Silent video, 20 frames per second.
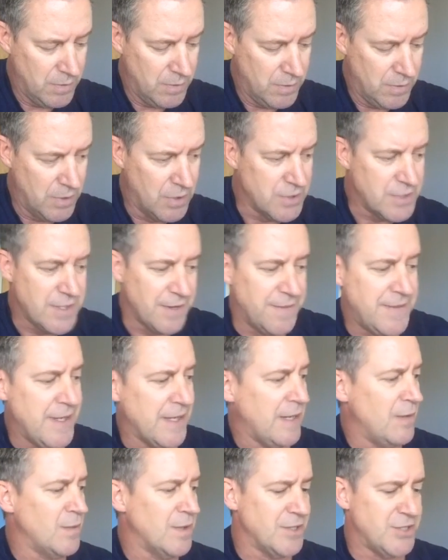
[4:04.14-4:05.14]
Here's the
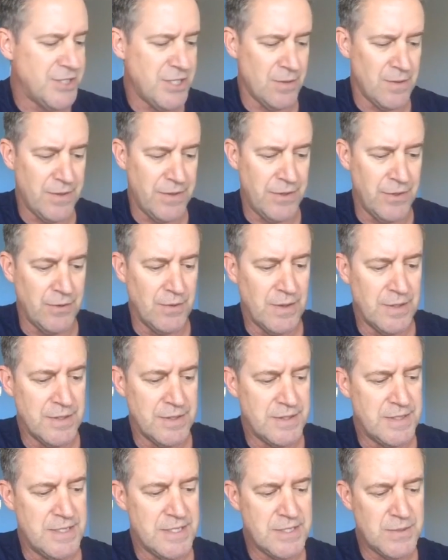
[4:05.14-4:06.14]
thing I want to share with you
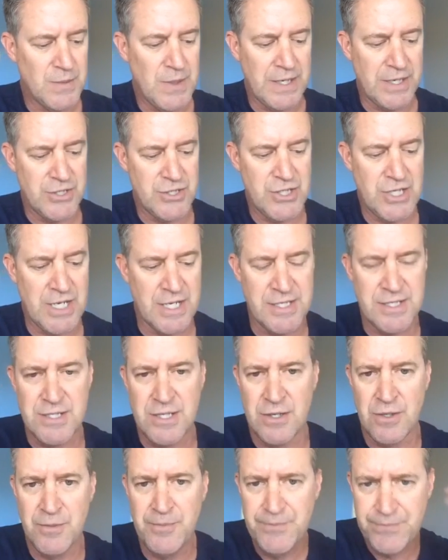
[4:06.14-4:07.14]
is this week, as you guys
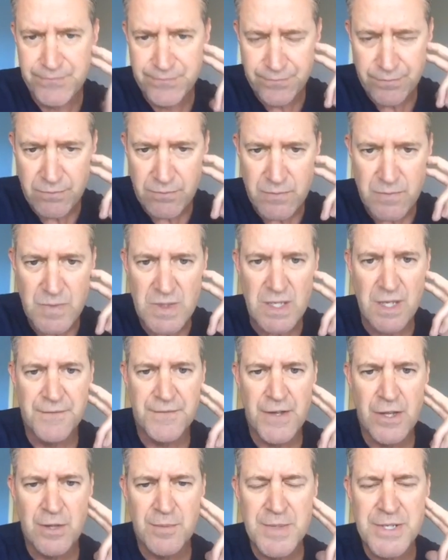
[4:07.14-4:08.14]
know,
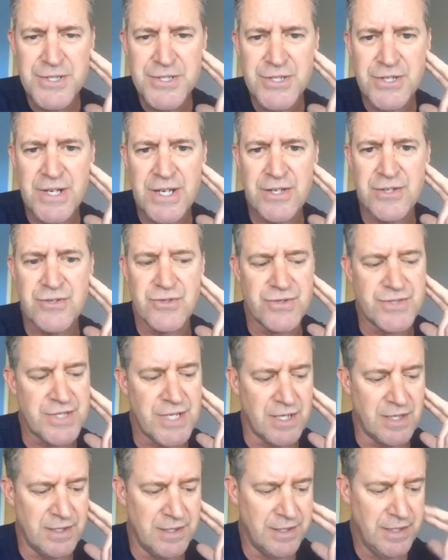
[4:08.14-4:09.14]
fellow minister Andrew
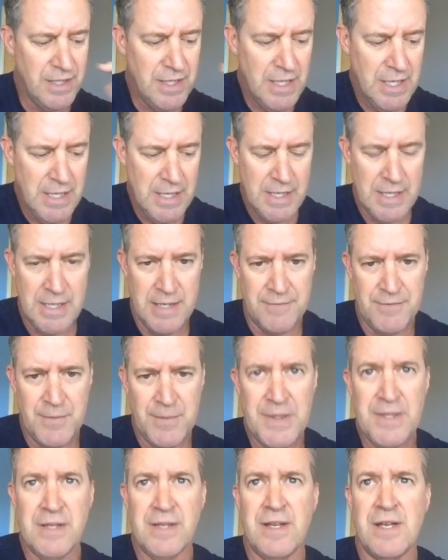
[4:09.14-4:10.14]
Stocklin from
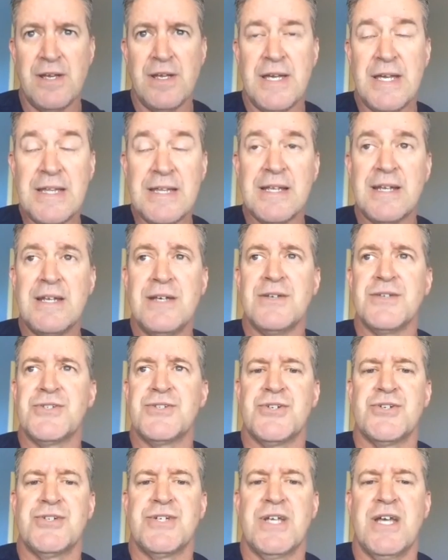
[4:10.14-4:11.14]
Inland Hills
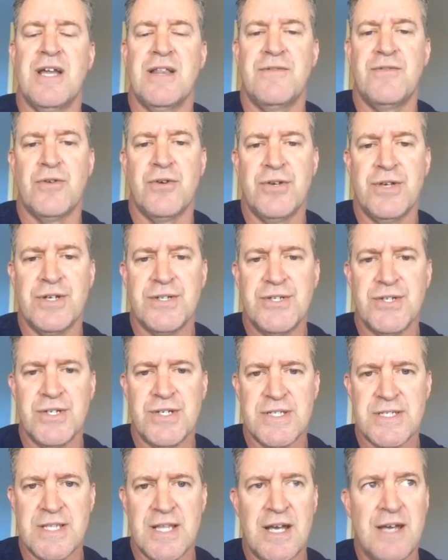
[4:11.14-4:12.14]
Church in California took
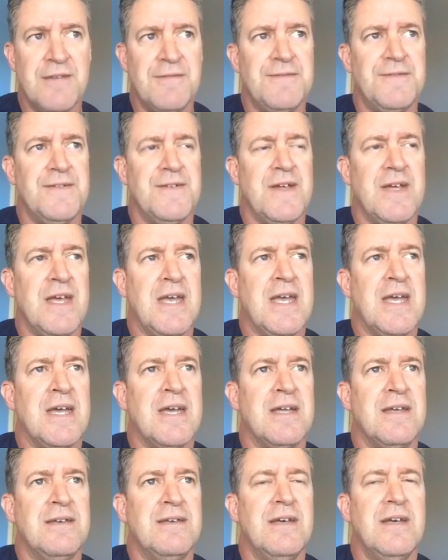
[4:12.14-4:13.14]
his life,
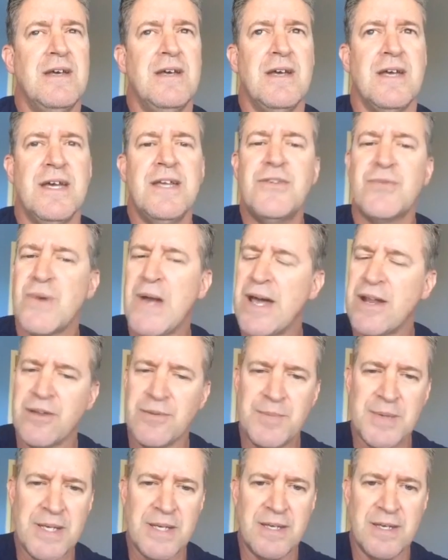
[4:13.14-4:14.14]
and it's
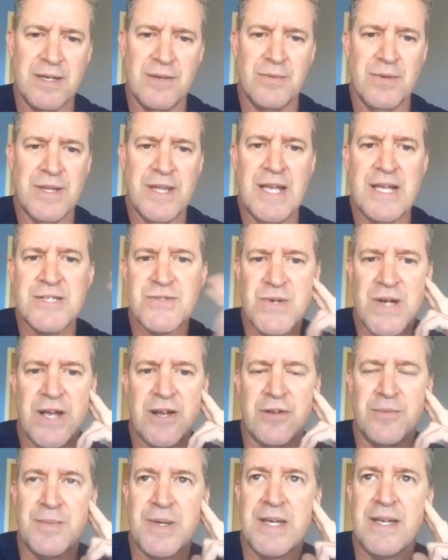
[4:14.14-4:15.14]
rattled me. It really has
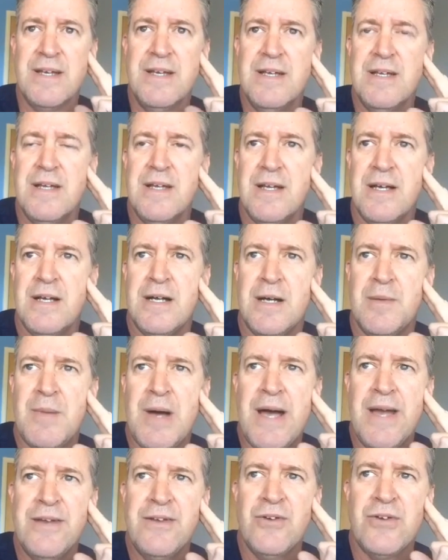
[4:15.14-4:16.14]
rattled me.
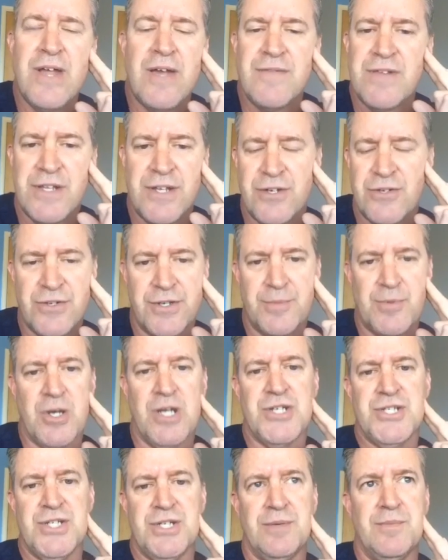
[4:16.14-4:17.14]
I don't have clinical
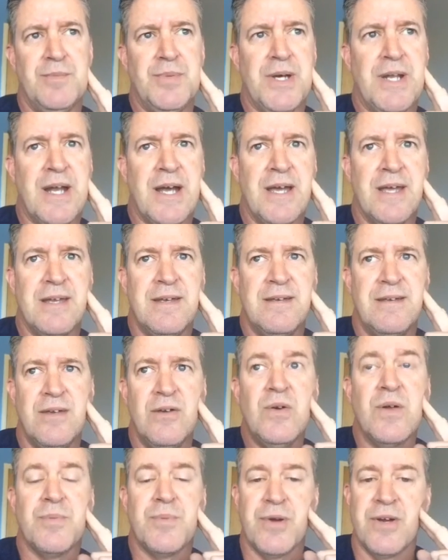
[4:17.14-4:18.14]
depression, but I
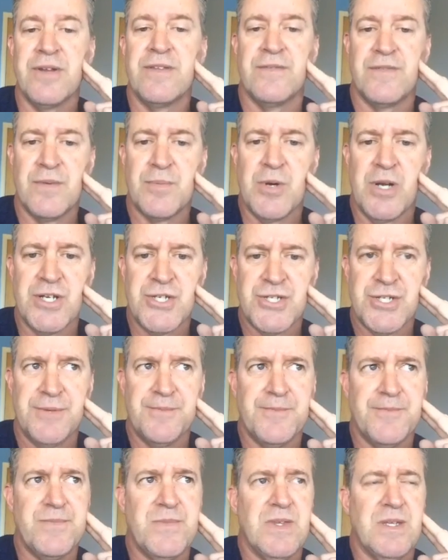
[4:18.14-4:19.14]
deal with periods of
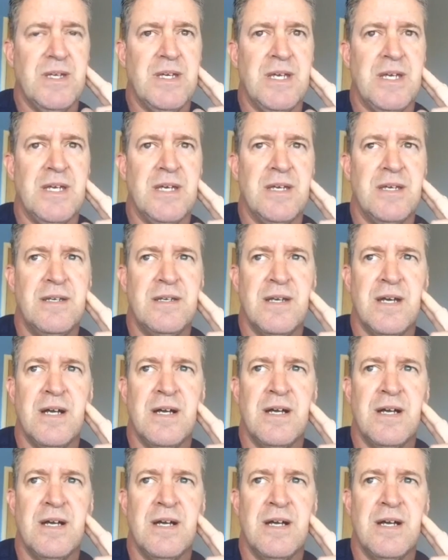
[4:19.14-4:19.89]
depression. And